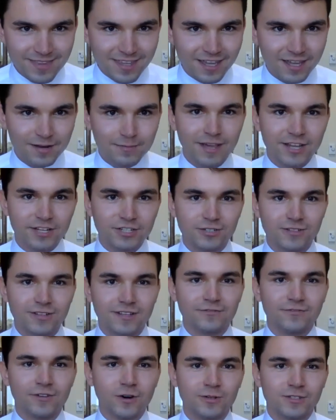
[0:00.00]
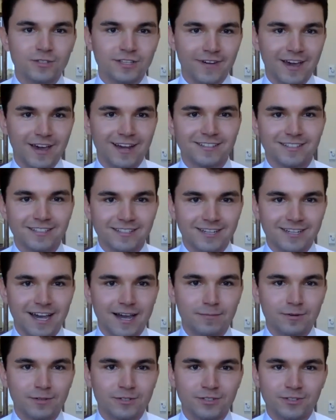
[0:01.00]
and make sure that folks have access to
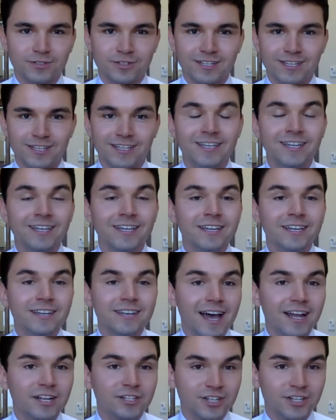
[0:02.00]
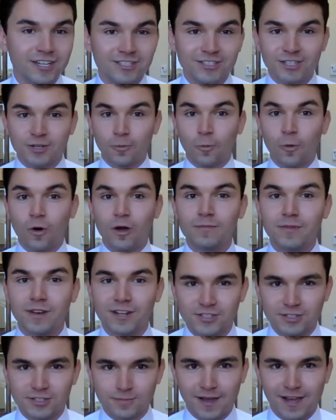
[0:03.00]
opportunity, not just in one
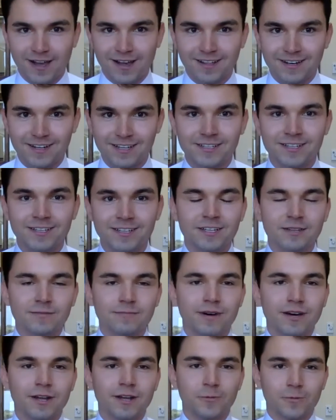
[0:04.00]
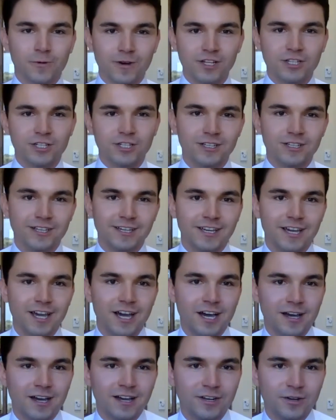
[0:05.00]
municipality, but regionally,
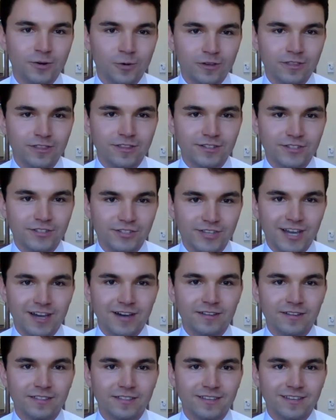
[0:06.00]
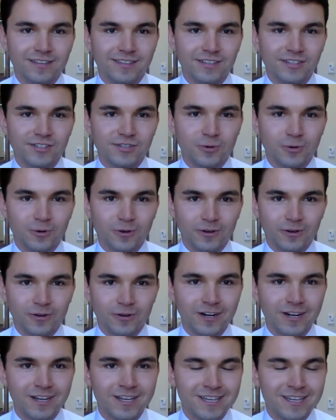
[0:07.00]
north and south in this
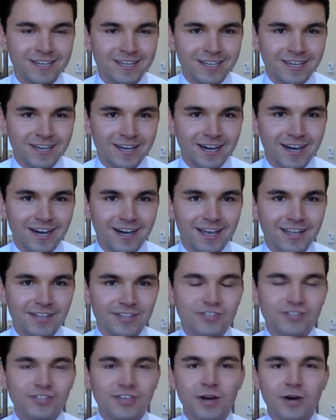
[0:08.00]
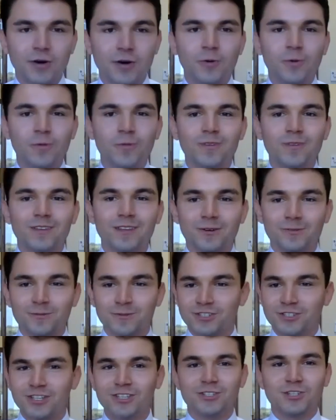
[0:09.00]
corridor. And so,
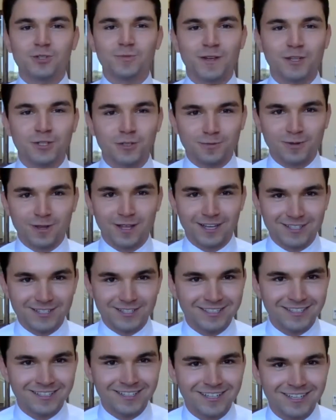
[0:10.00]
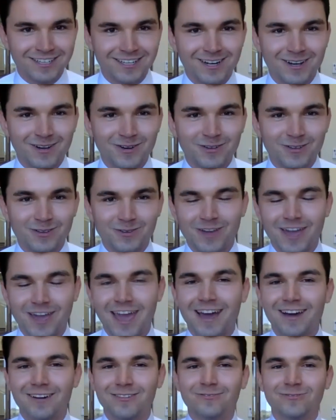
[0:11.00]
Racine's a special place. You
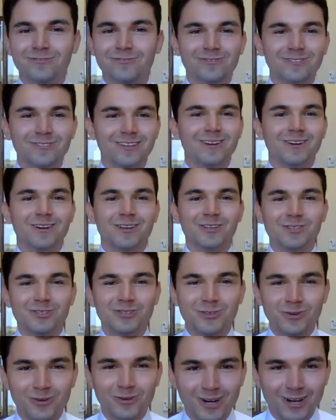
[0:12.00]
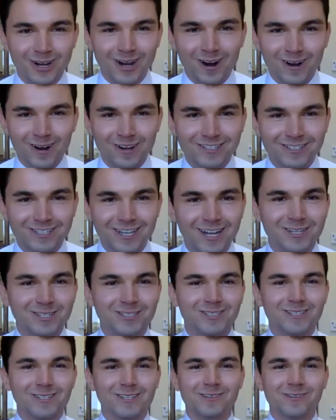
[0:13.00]
have, historic
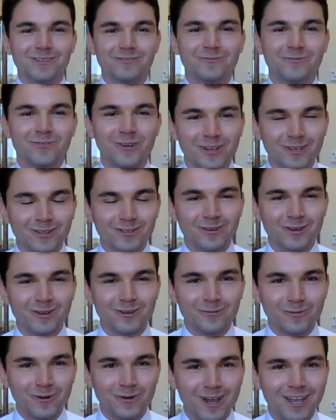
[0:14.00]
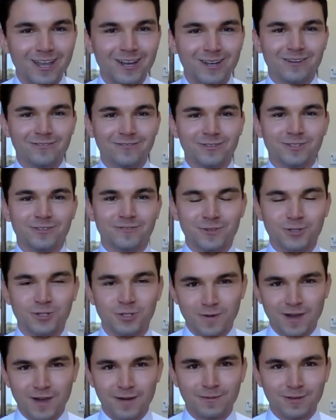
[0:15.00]
architecture, you have Frank Lloyd Wright, you have a
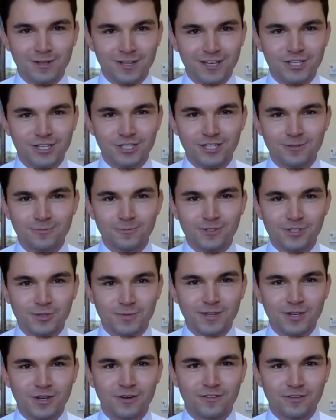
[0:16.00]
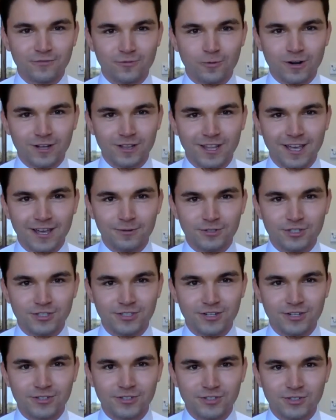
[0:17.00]
diverse population. We speak over 40 languages
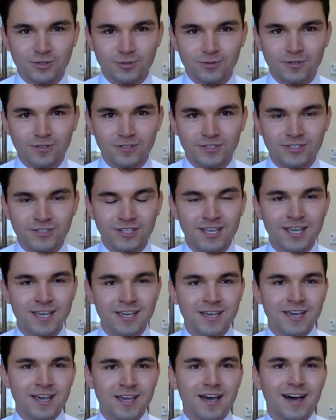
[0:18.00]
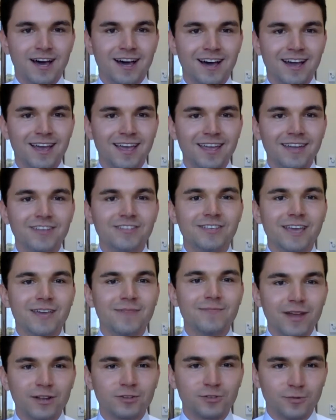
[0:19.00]
in our schools. It is a
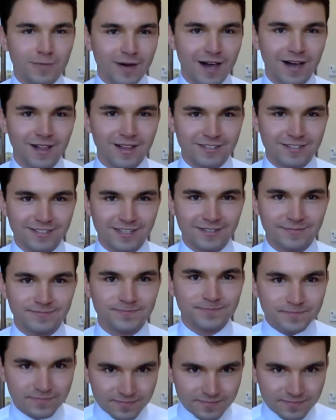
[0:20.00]
metropolitan